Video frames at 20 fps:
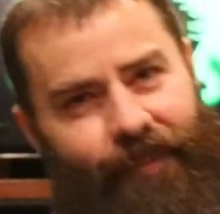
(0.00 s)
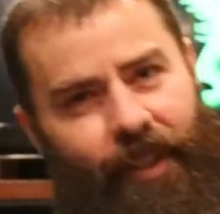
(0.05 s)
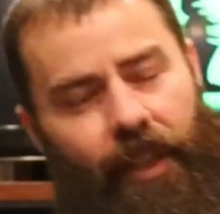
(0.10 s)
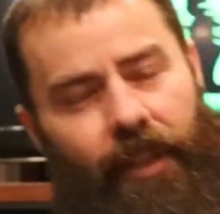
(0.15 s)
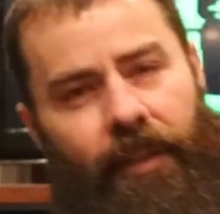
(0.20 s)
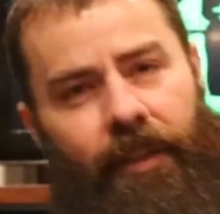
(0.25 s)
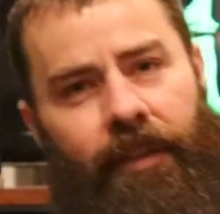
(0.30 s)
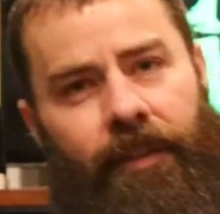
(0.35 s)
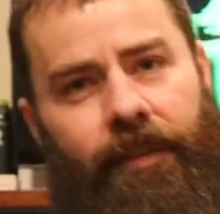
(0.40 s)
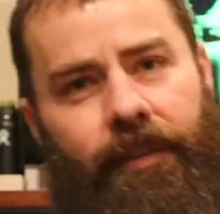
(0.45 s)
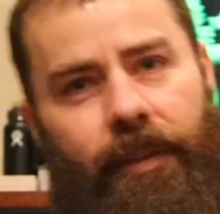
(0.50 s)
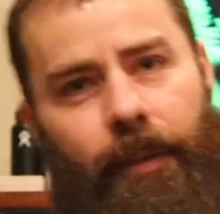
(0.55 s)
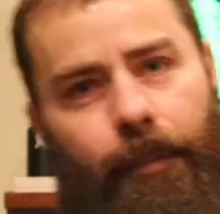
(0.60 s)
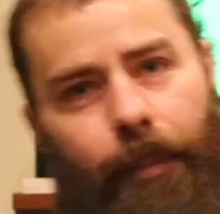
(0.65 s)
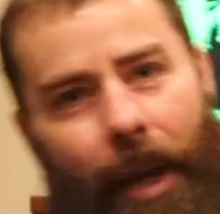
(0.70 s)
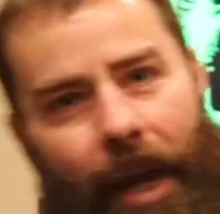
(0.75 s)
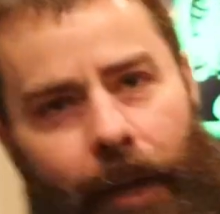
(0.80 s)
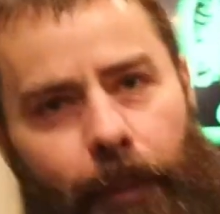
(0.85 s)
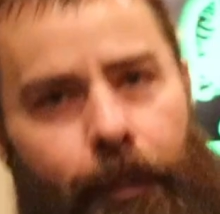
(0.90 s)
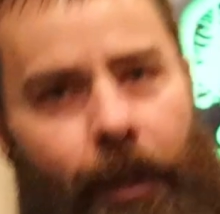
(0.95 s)
is the
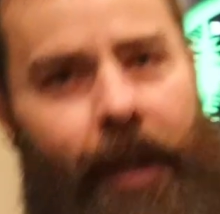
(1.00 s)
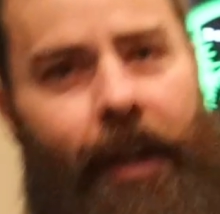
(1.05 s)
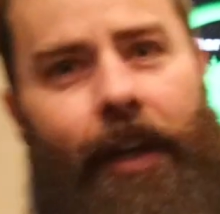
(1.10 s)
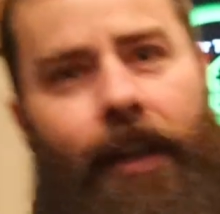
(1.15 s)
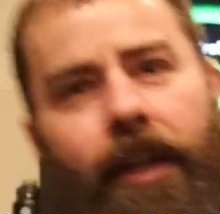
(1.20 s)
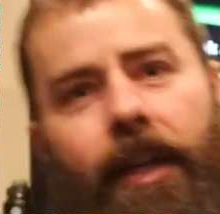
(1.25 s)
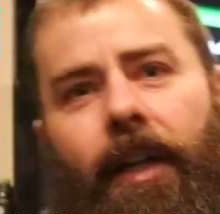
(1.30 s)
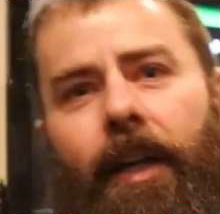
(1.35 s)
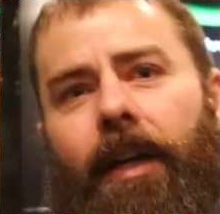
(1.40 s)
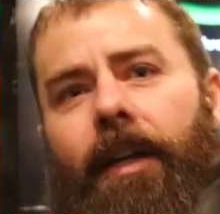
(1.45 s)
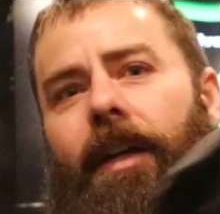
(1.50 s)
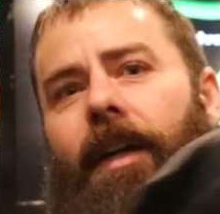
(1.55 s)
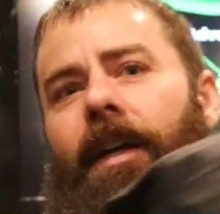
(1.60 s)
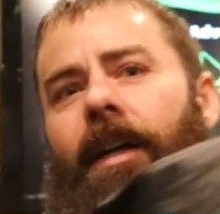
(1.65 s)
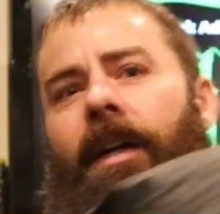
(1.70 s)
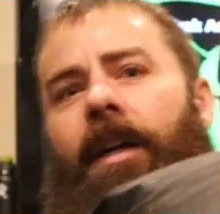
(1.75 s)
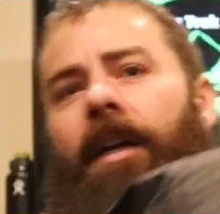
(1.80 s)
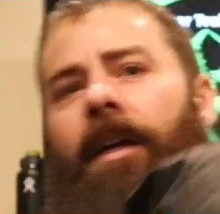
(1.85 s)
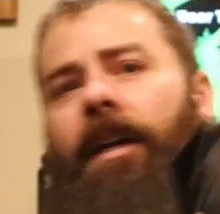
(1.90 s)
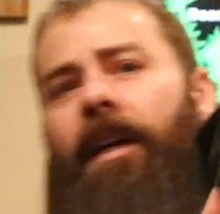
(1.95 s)

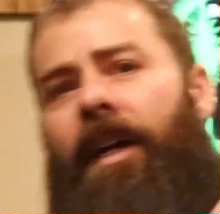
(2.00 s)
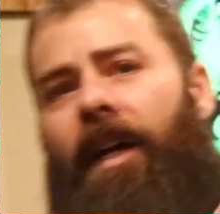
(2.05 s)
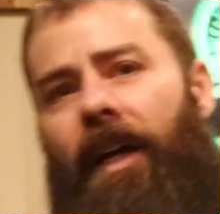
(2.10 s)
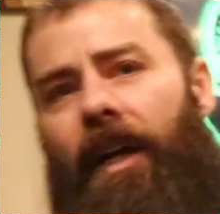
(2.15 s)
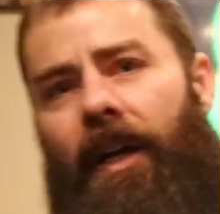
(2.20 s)
backpack.